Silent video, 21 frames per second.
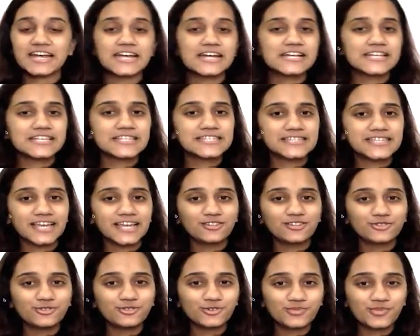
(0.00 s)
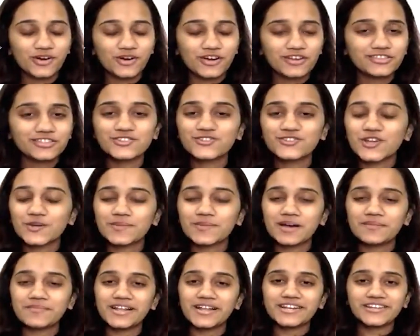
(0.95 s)
Salut tout le monde, je
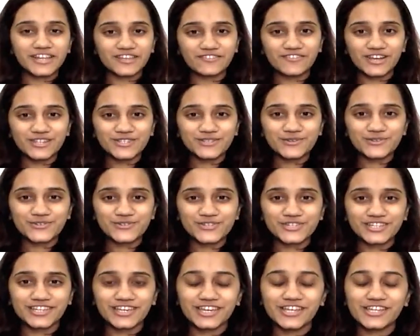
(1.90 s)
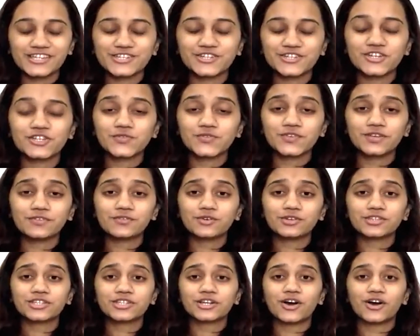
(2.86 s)
m'appelle Reva Zoshi et je suis
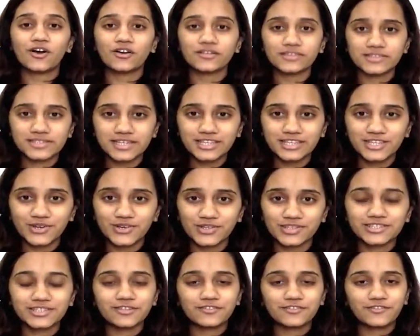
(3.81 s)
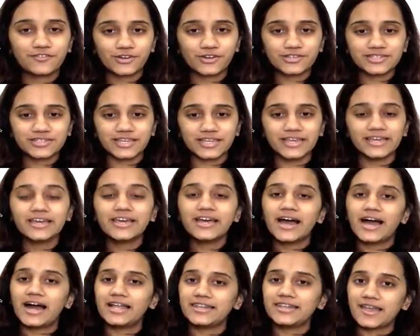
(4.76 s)
votre enseignante de français
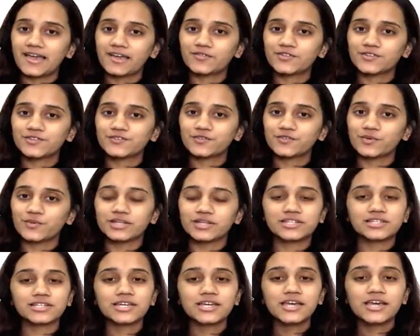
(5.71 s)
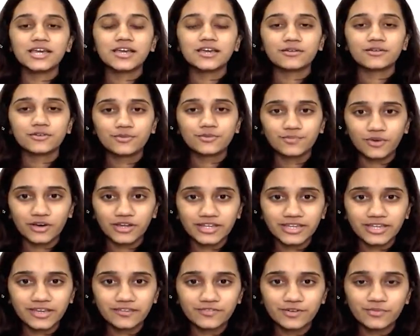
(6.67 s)
à Language Fluent. Good
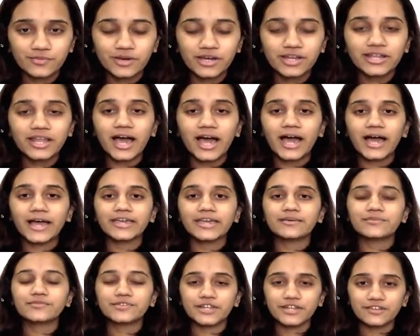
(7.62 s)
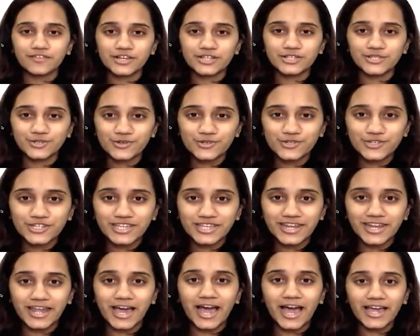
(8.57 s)
morning everyone, I am Reva Zoshi
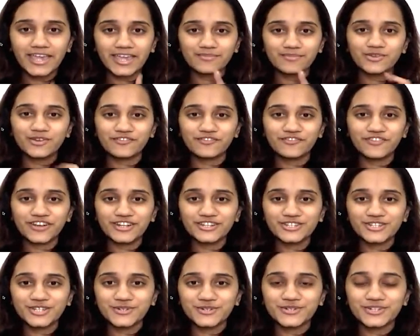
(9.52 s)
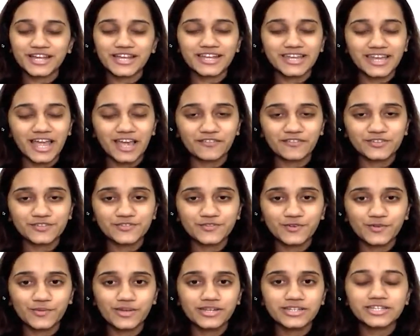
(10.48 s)
and I am your French tutor at Language
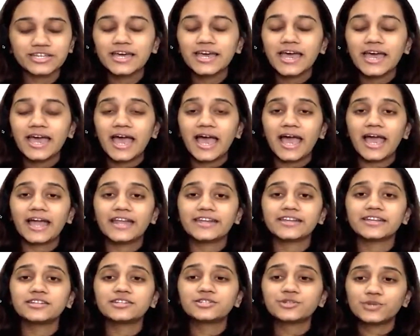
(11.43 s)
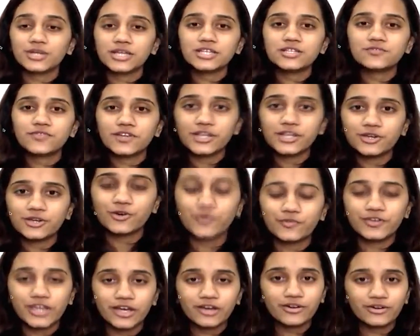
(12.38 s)
Fluent, and in today's video we
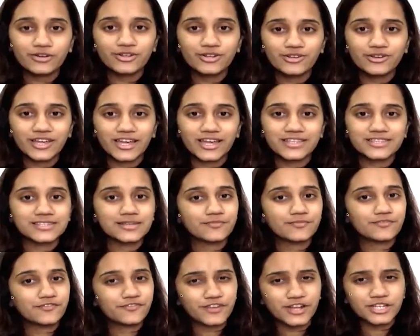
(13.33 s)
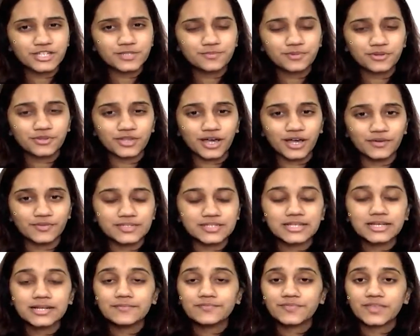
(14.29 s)
are going to look at some French pronouns,
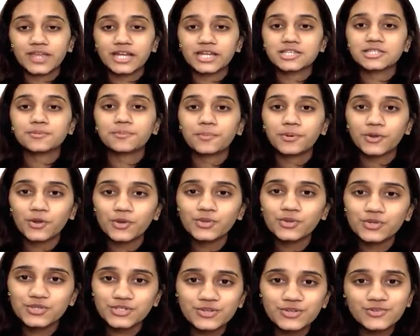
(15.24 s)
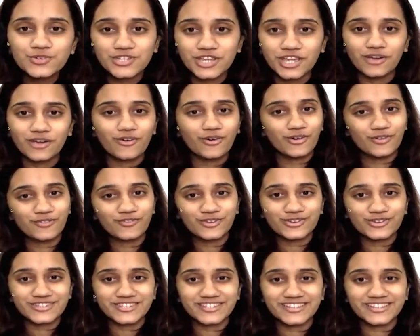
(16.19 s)
that is pronom sujet en français.